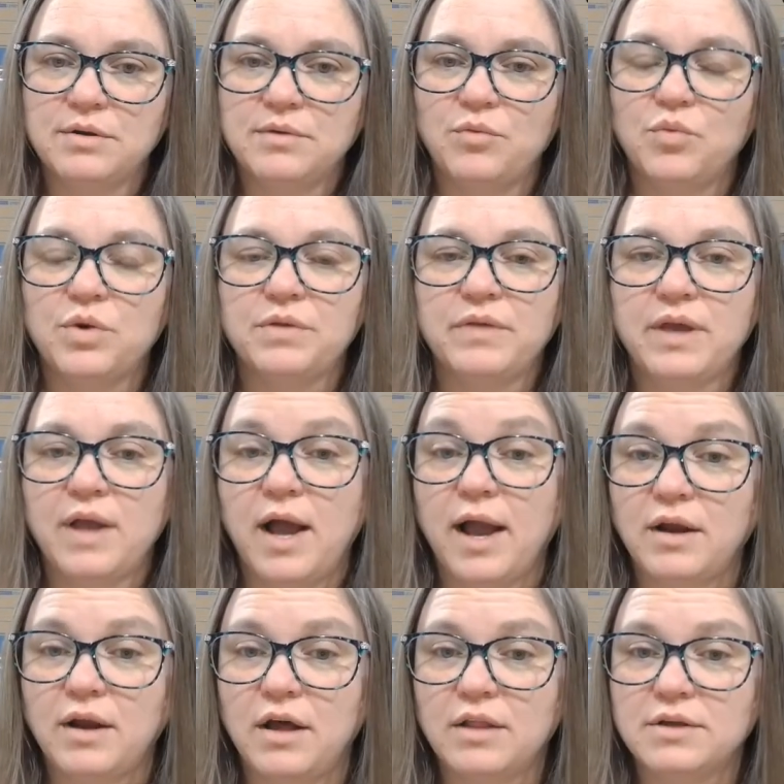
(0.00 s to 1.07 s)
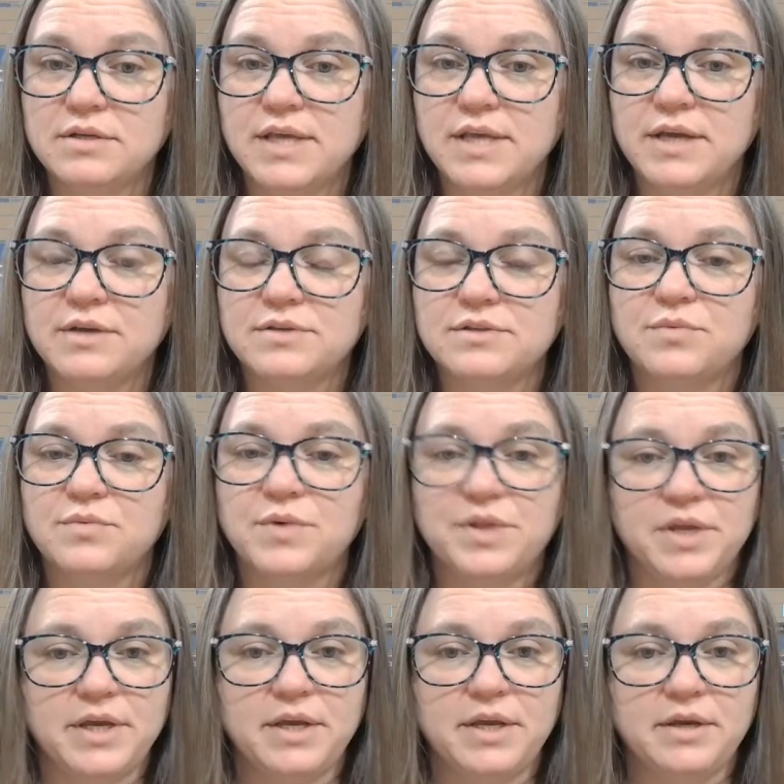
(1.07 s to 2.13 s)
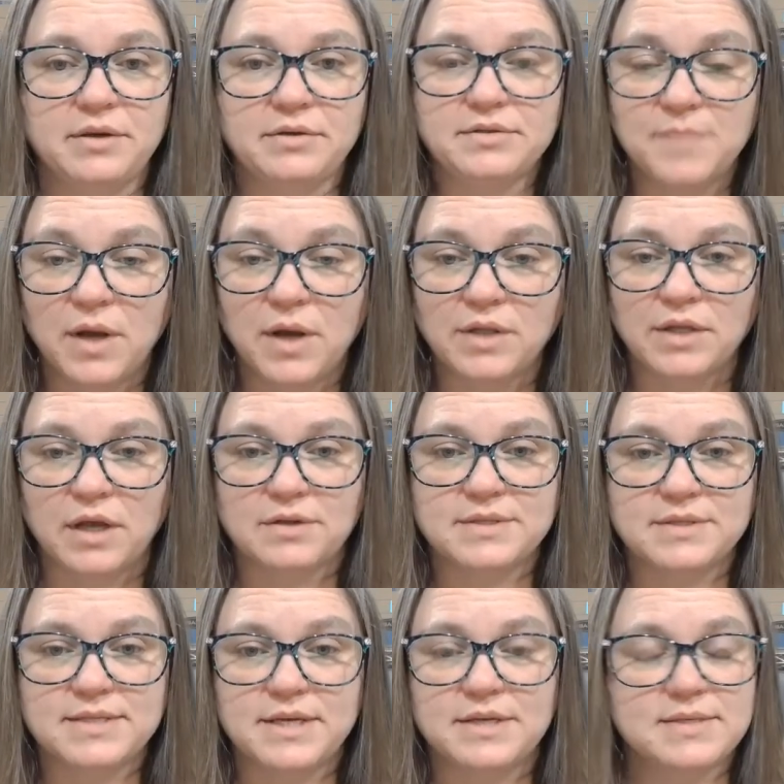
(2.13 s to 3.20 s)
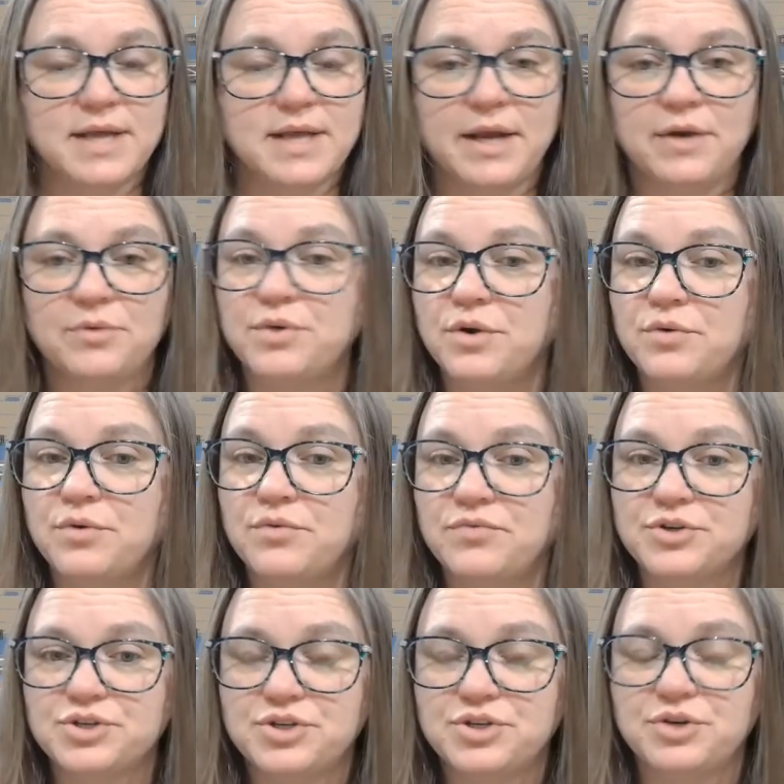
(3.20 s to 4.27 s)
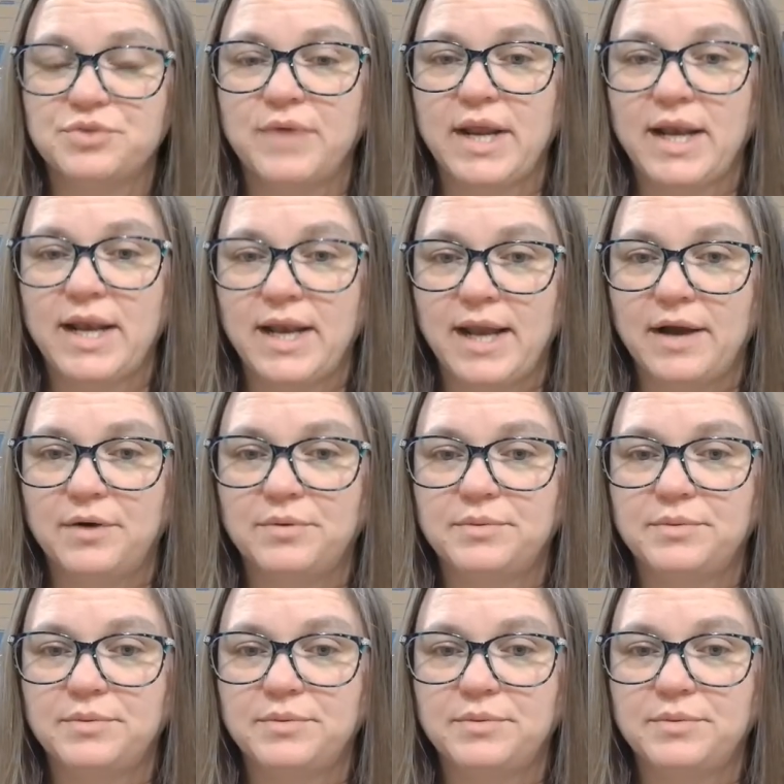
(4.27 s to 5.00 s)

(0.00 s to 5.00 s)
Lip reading: Were they high dollar sales or were they small dollar sales? I don't know for sure right now.